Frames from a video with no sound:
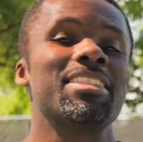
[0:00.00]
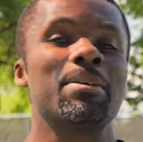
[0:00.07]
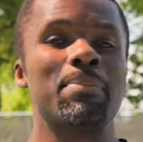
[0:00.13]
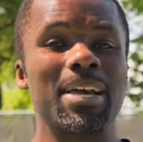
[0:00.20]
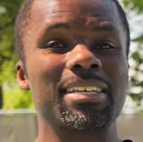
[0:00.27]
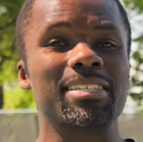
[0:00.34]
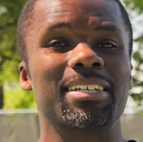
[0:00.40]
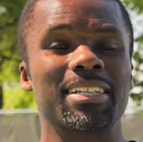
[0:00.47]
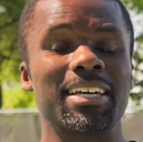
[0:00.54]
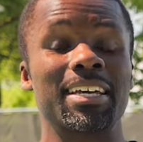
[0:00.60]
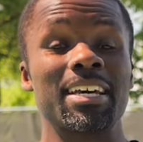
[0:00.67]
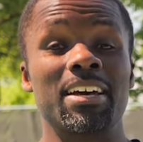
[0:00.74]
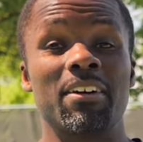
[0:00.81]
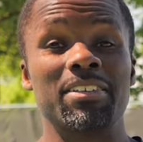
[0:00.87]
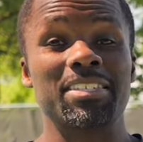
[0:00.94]
that basically
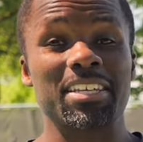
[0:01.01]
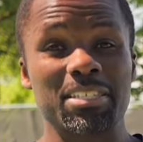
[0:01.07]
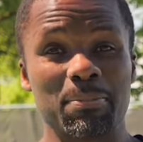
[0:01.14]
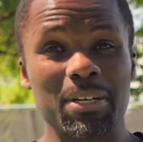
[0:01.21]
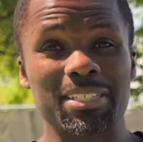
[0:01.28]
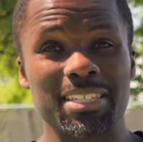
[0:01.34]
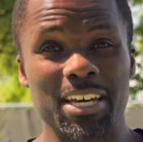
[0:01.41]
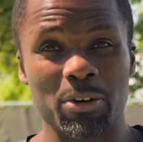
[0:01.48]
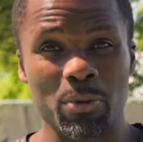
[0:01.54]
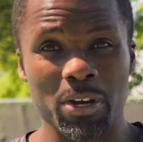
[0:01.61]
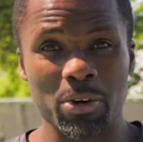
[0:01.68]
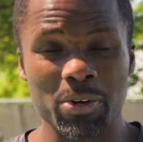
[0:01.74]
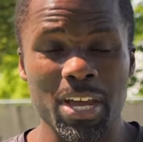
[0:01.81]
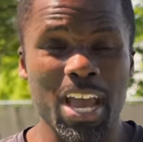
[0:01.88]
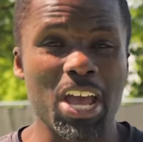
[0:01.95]
6 months down the
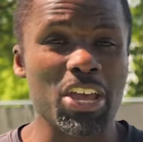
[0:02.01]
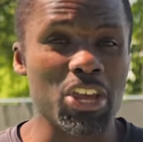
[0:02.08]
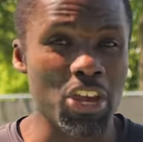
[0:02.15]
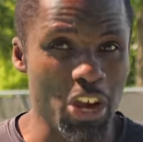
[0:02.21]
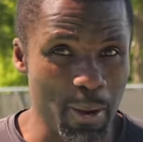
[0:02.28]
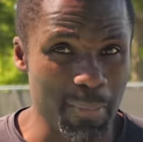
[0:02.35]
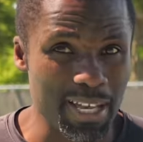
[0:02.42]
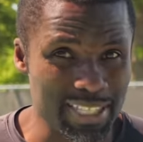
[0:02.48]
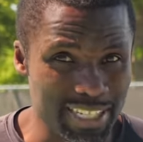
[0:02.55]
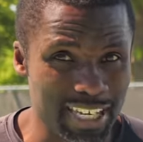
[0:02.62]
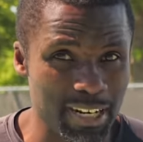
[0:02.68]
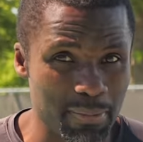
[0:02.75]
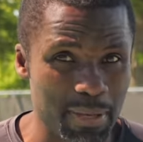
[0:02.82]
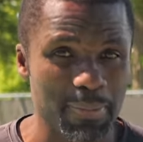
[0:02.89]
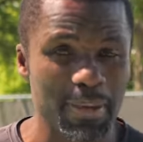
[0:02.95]
road, your butt's gonna be